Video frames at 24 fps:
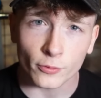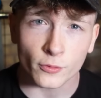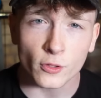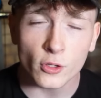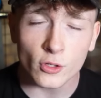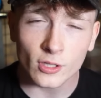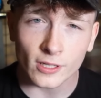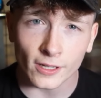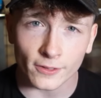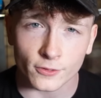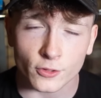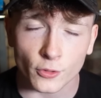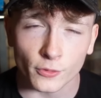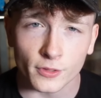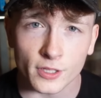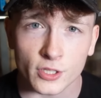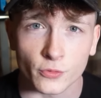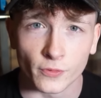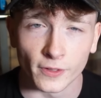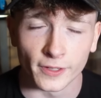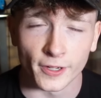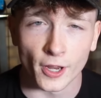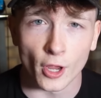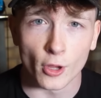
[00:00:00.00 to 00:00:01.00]
if you clicked on
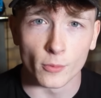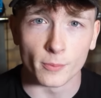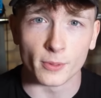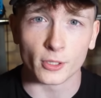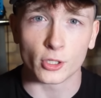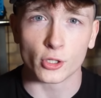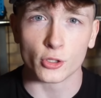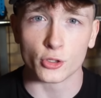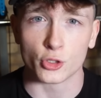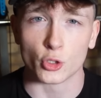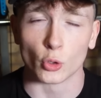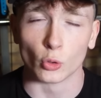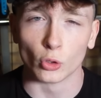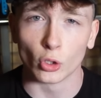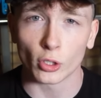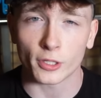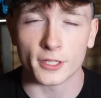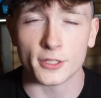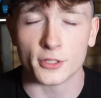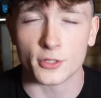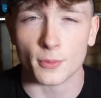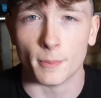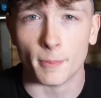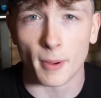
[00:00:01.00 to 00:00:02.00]
this video because you're
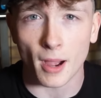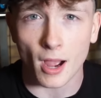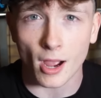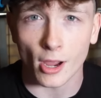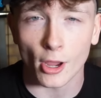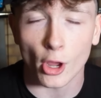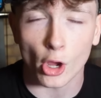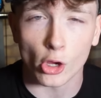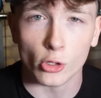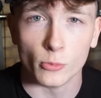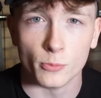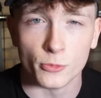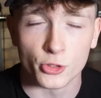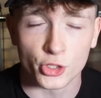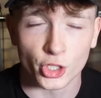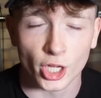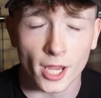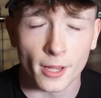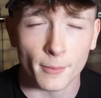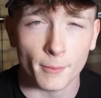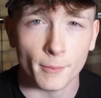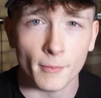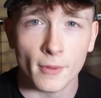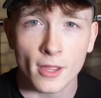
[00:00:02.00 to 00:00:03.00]
looking to buy a home
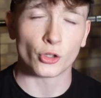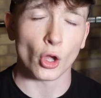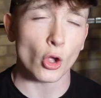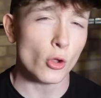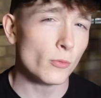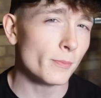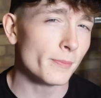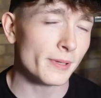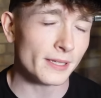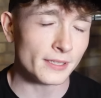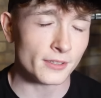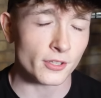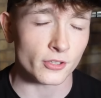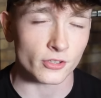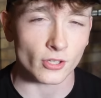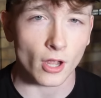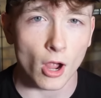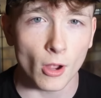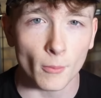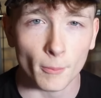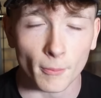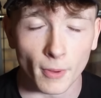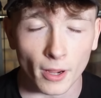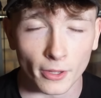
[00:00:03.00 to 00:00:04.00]
gym, don't be
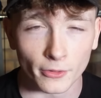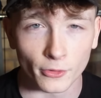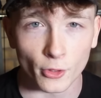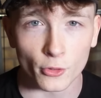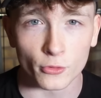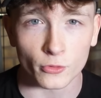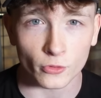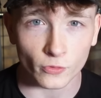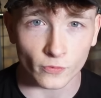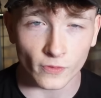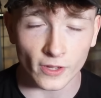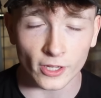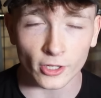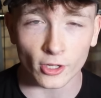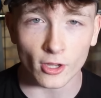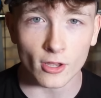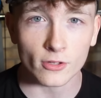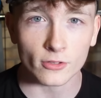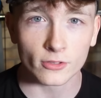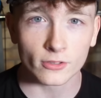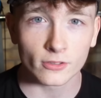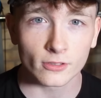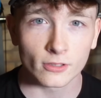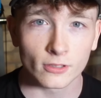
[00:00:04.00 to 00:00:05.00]
disheartened by those
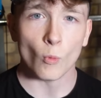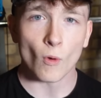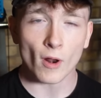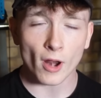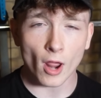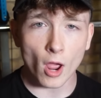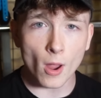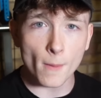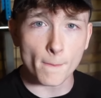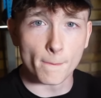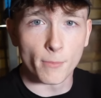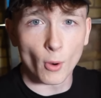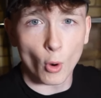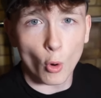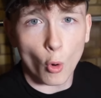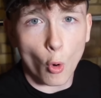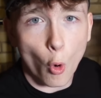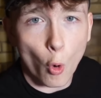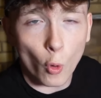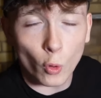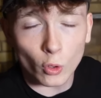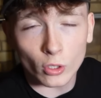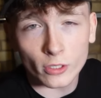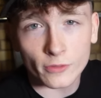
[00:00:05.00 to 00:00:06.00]
figures. When I
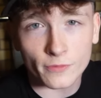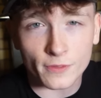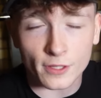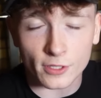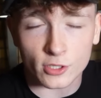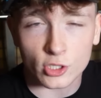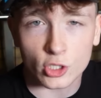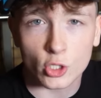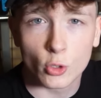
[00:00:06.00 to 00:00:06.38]
bought all of this